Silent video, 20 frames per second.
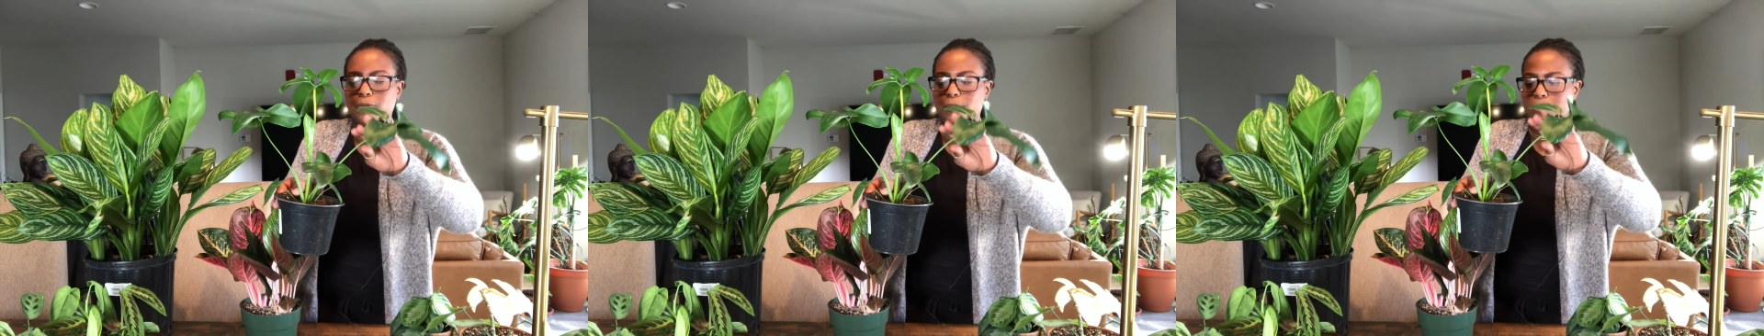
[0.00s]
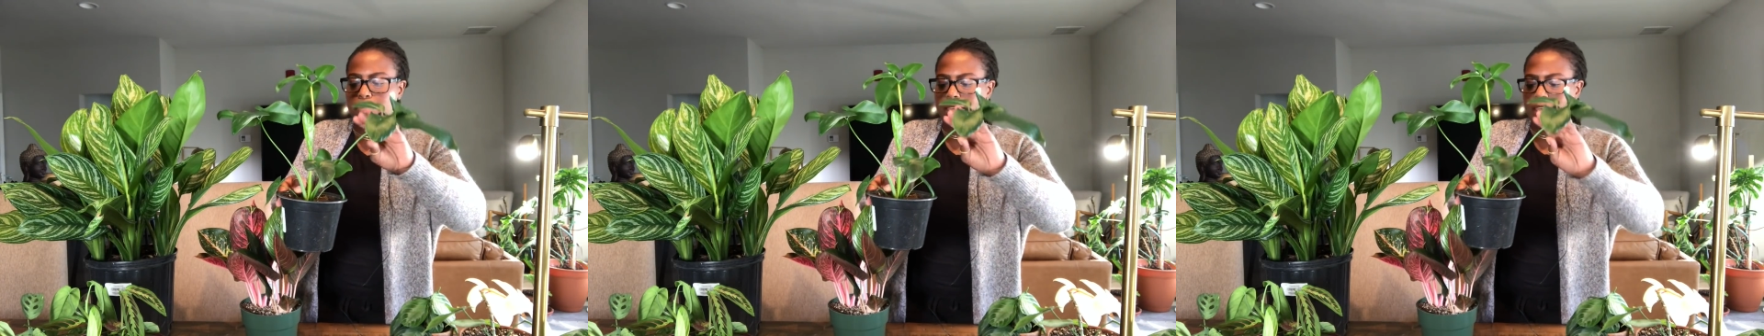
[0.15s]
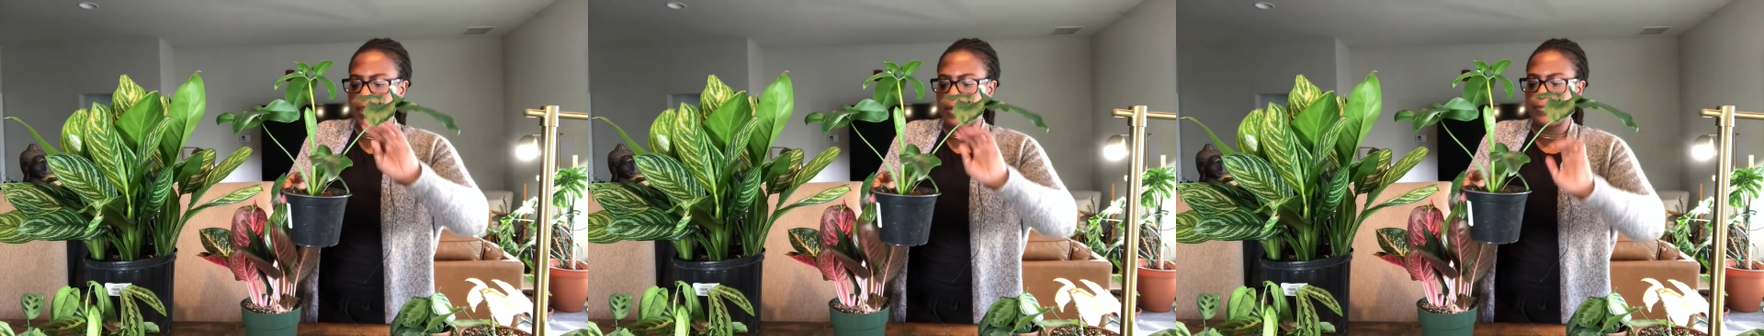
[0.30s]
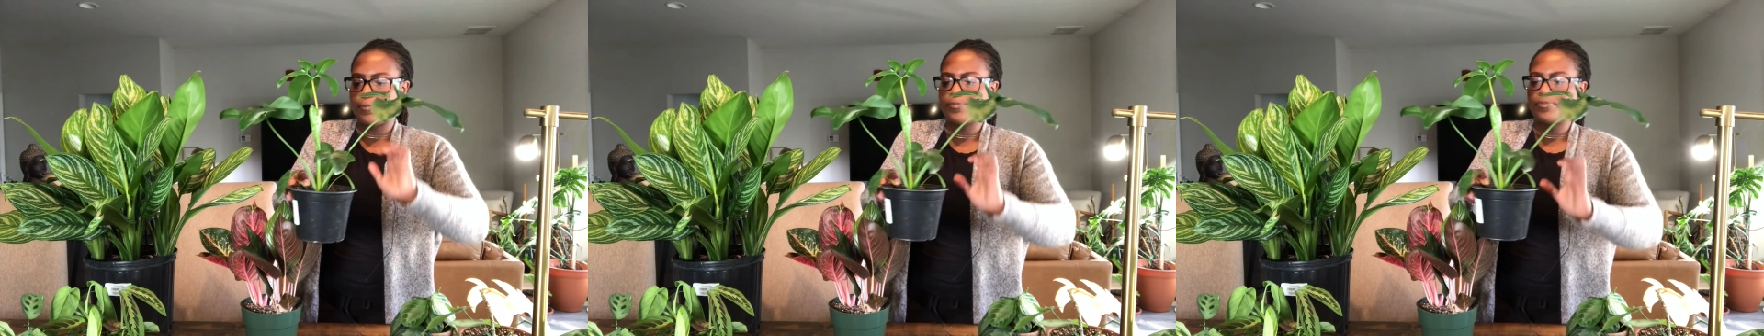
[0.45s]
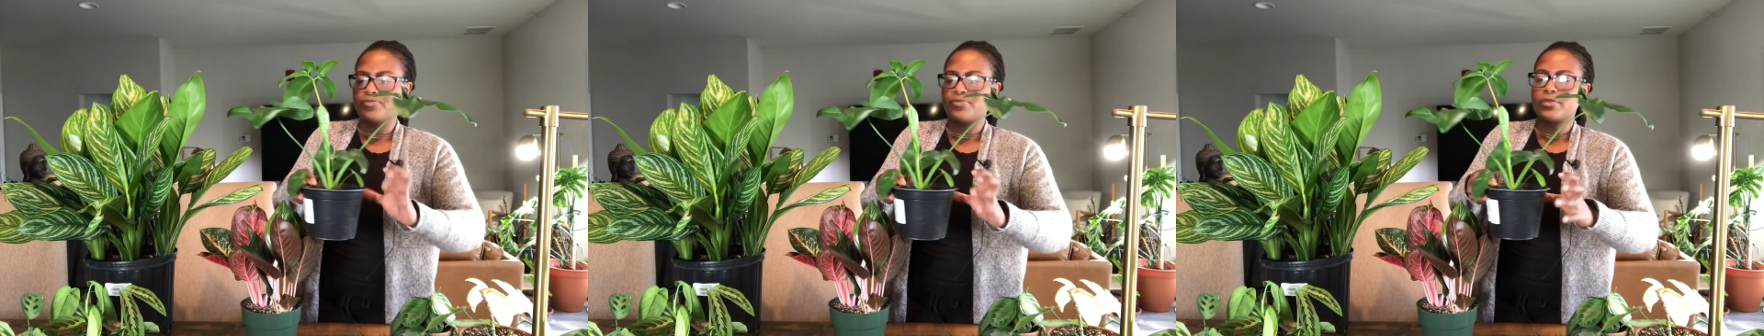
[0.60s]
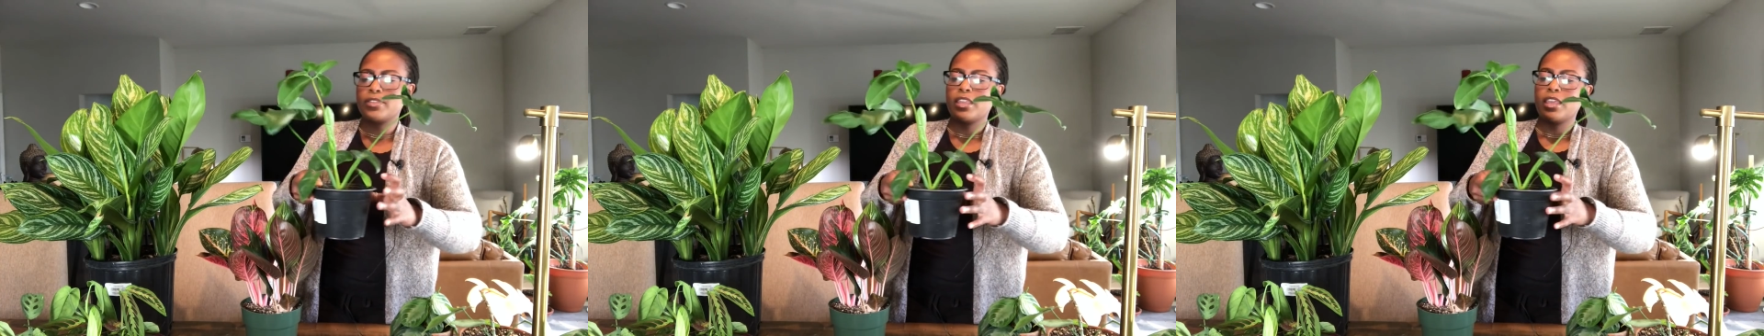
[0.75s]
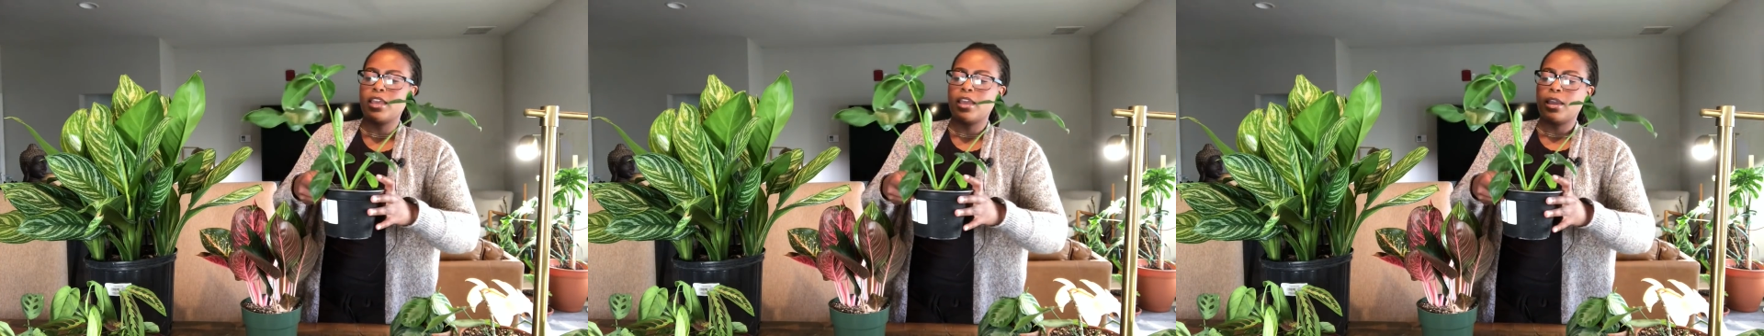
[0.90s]
bent,
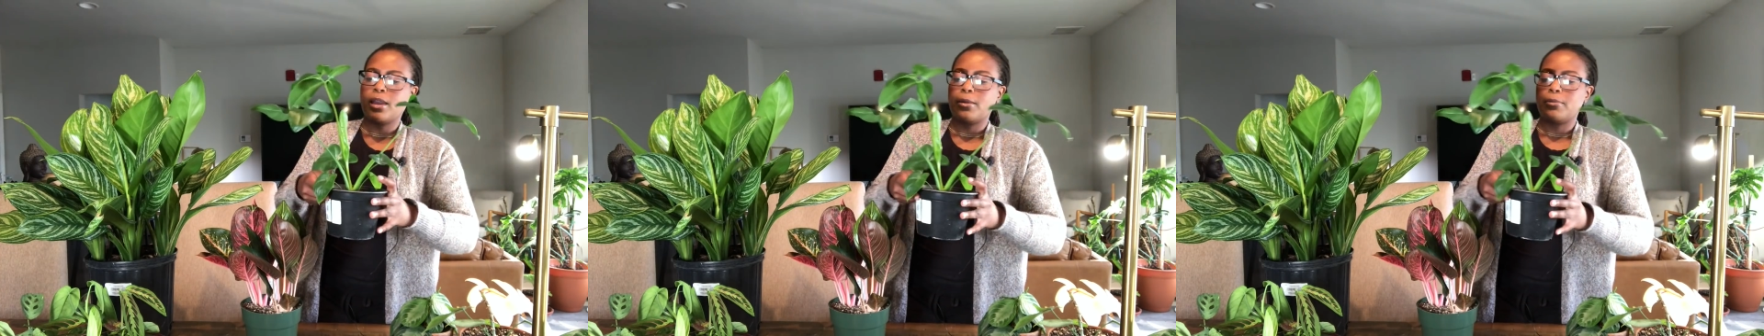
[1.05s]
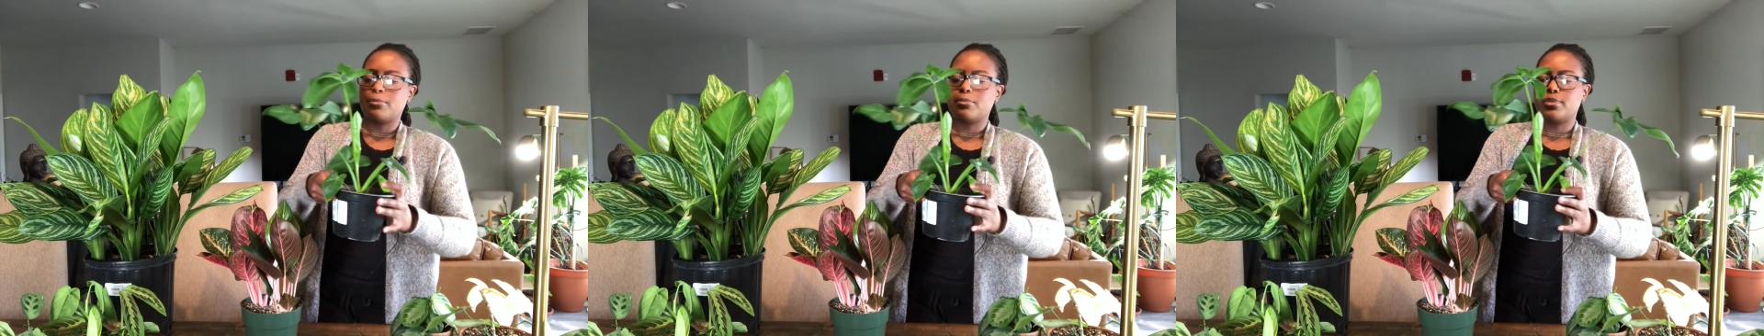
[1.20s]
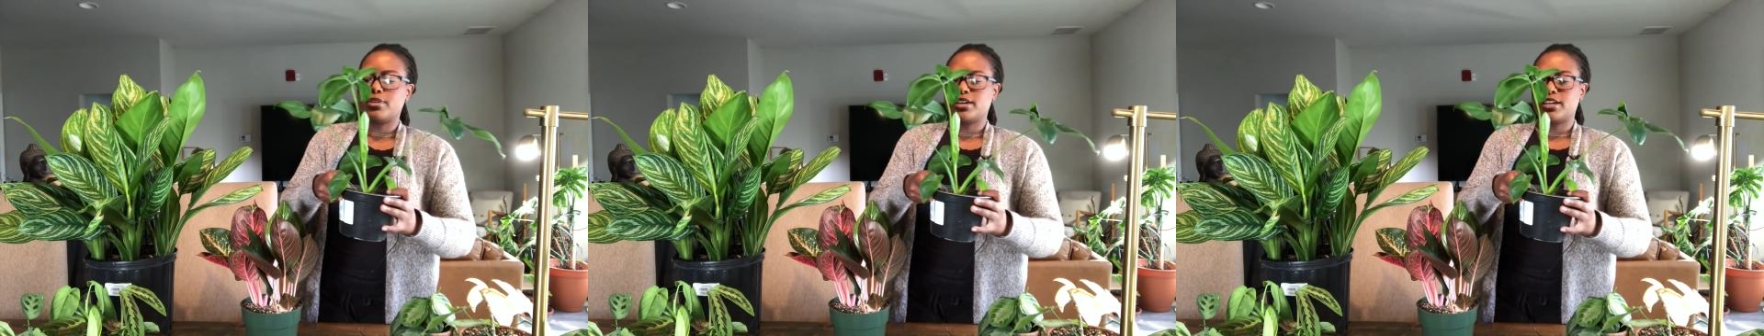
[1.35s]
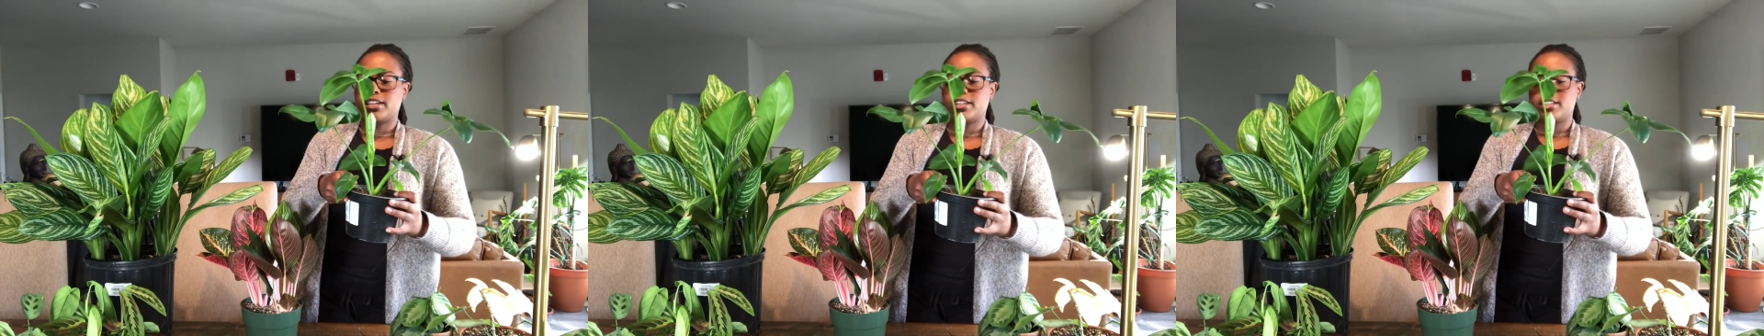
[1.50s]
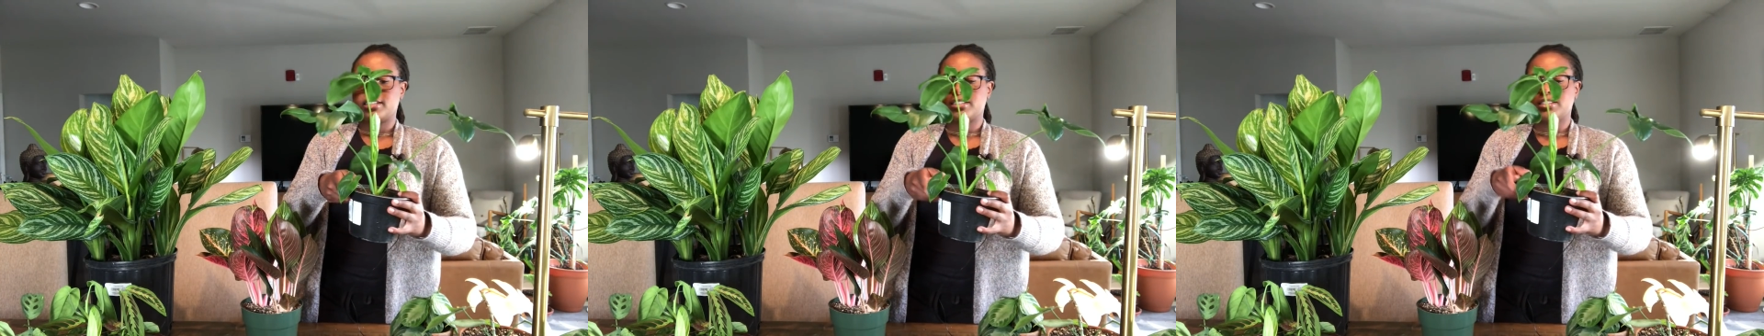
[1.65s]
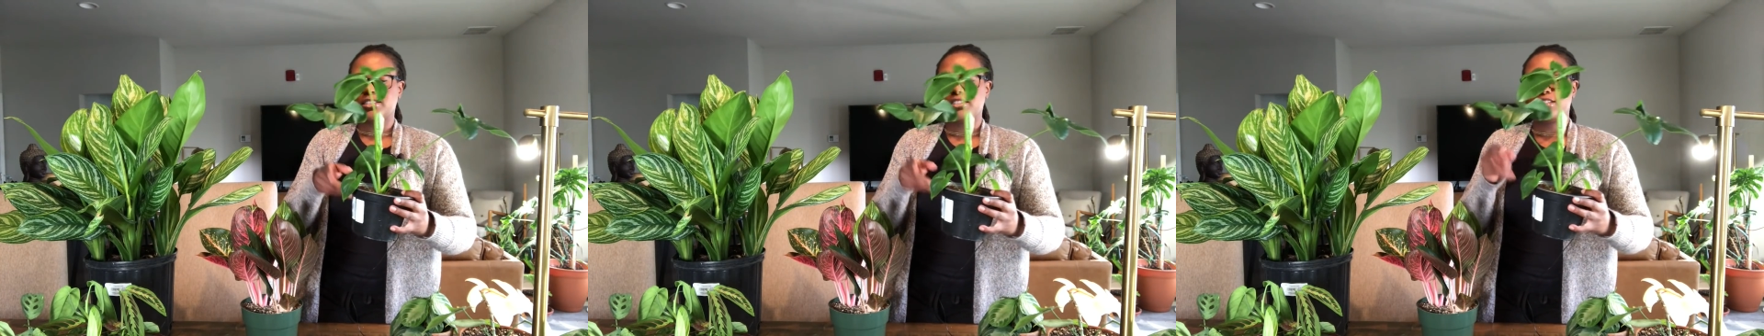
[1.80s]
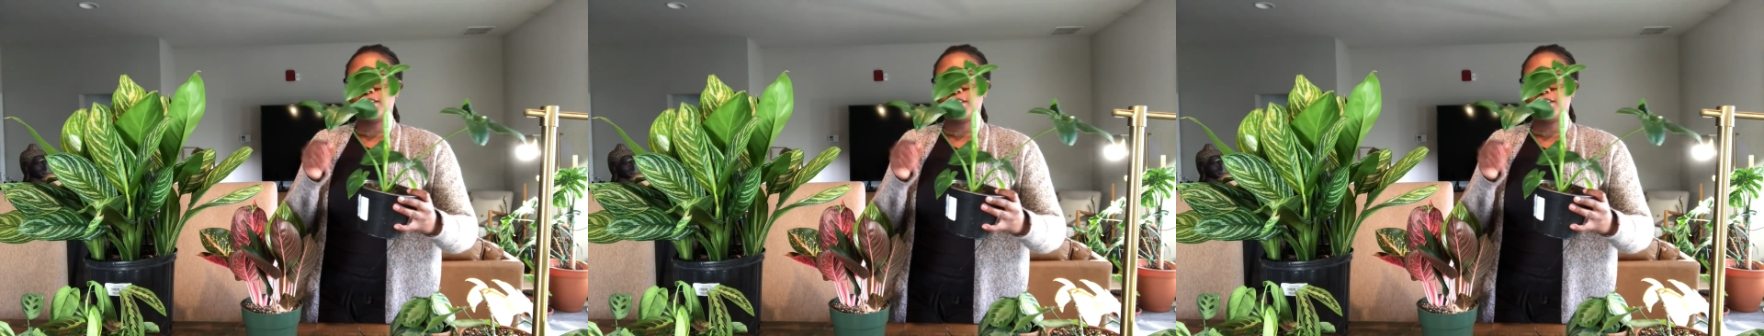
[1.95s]
but to